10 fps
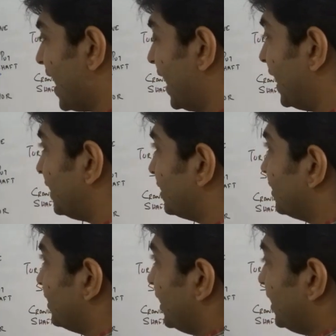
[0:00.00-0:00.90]
and
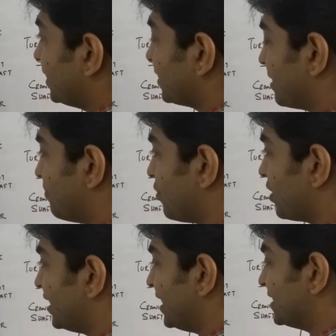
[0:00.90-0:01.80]
any other
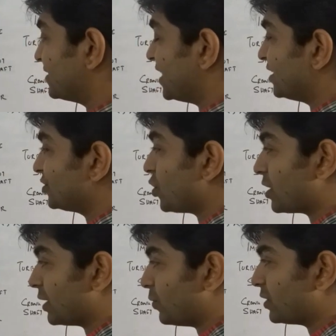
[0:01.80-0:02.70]
component inside the
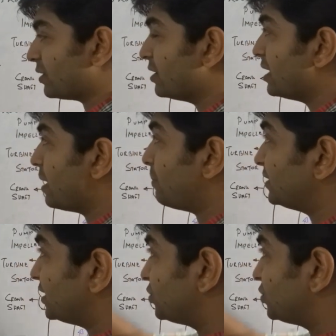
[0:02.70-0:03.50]
torque converter. But